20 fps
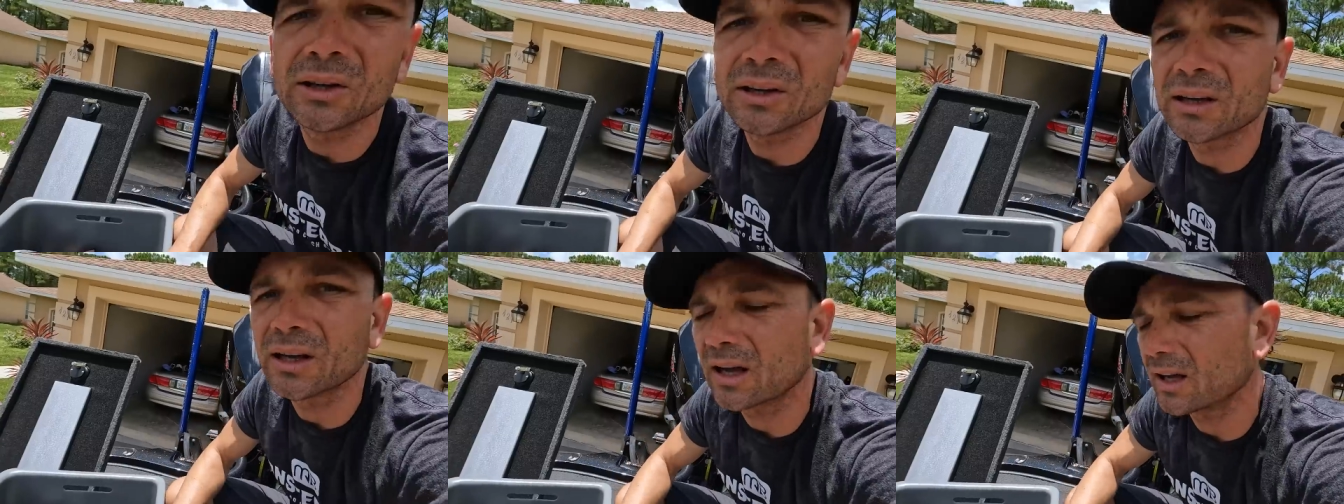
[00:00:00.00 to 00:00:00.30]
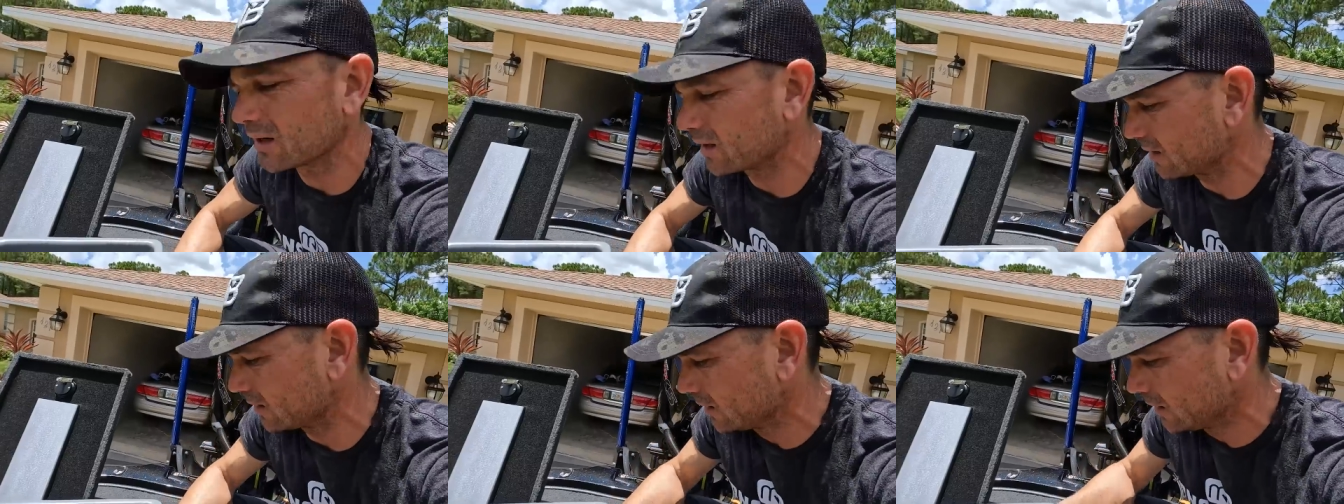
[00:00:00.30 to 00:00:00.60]
could
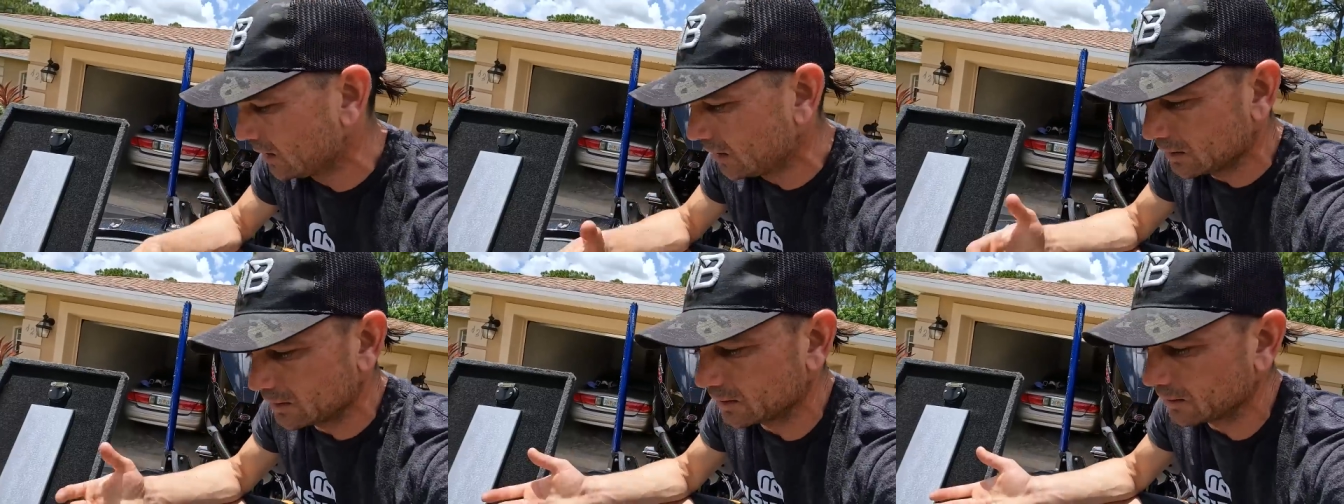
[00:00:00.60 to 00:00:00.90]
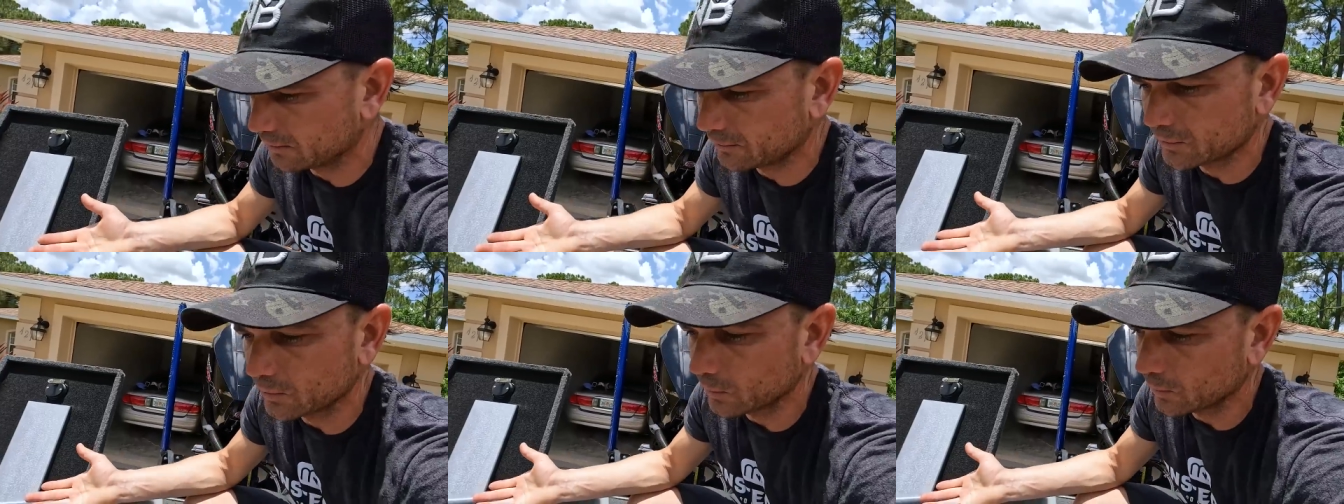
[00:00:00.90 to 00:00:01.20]
kind of, you
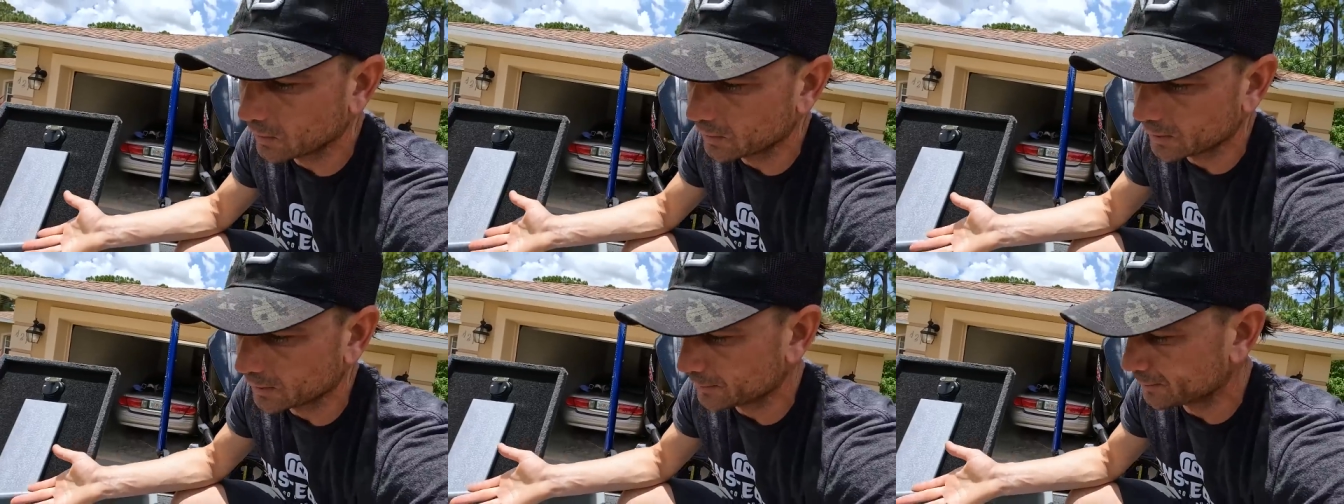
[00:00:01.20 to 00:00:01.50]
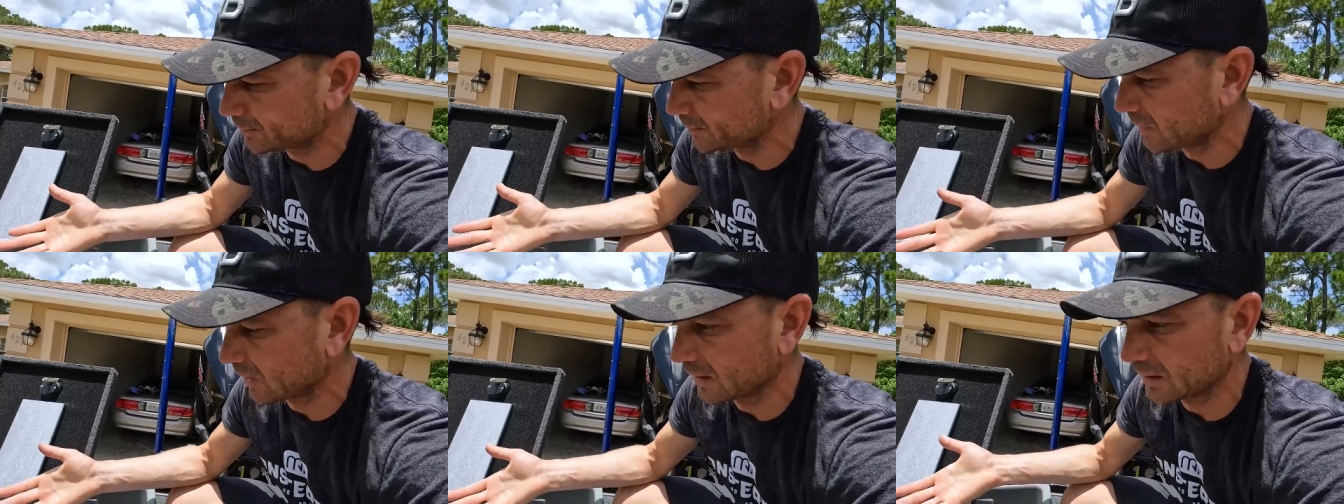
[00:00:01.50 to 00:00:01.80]
know, if you want
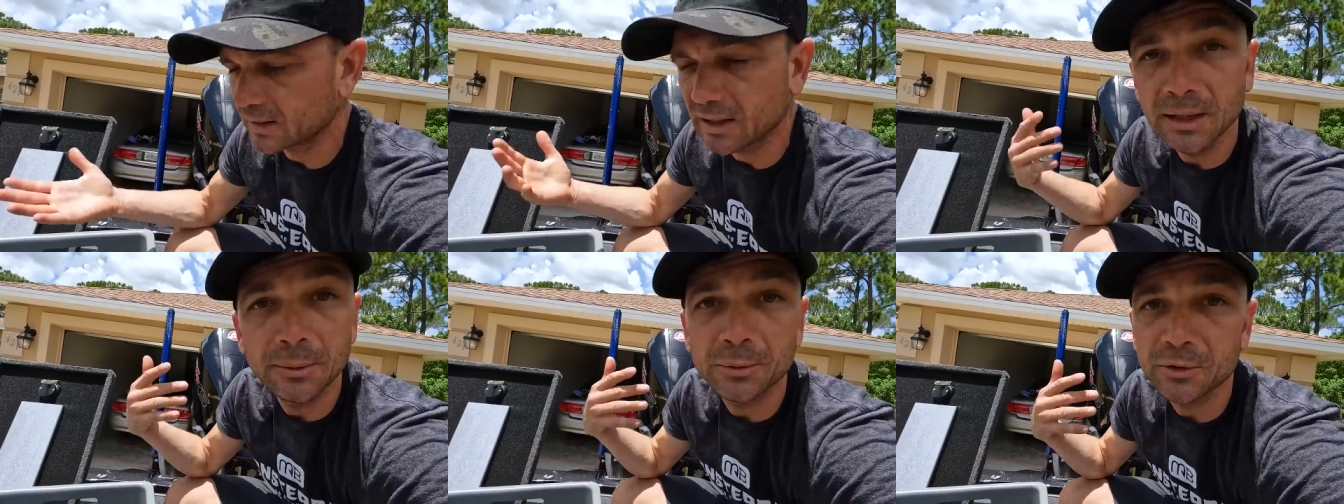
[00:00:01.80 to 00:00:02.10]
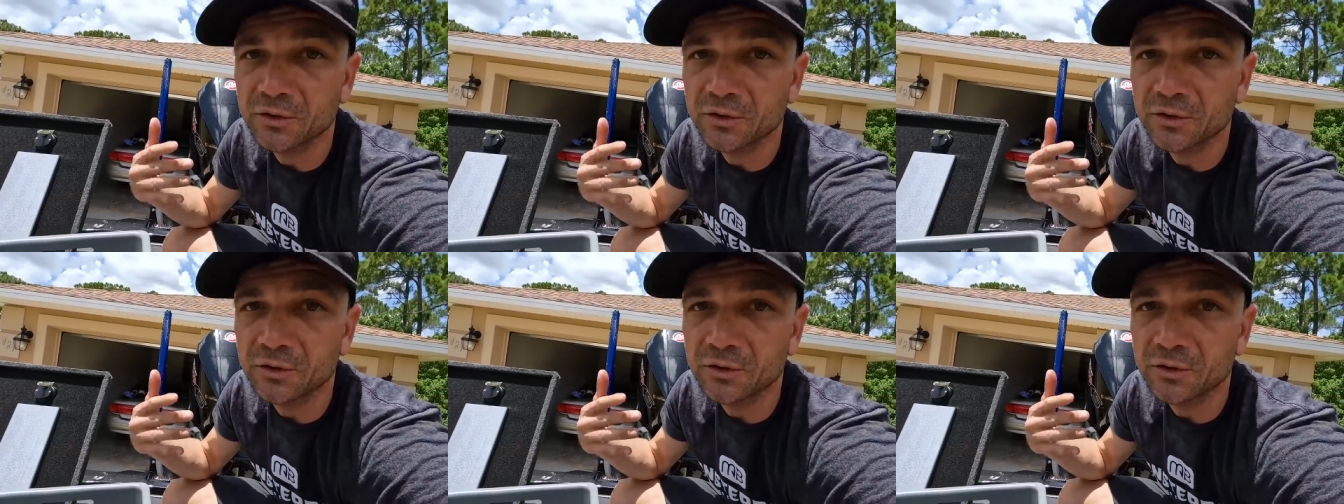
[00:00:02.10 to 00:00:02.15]
to keep